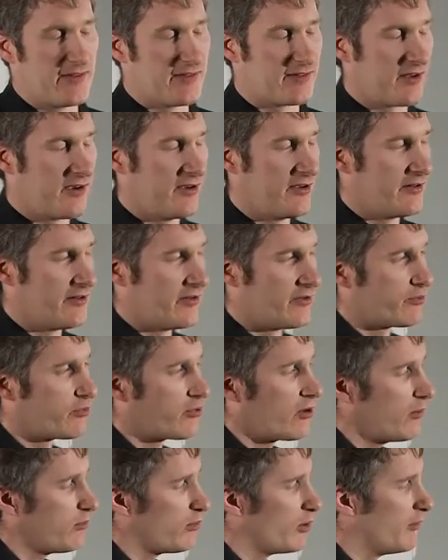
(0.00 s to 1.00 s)
this, uh, this
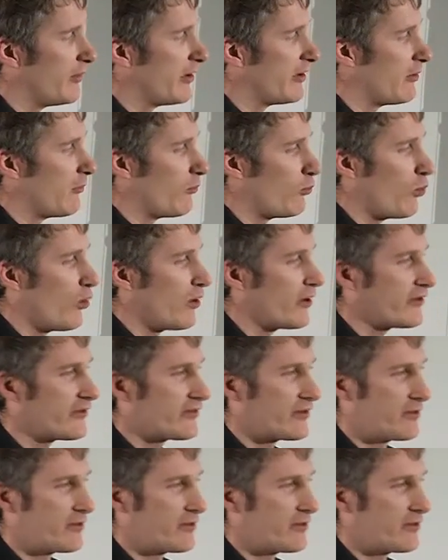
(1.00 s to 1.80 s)
problem and what are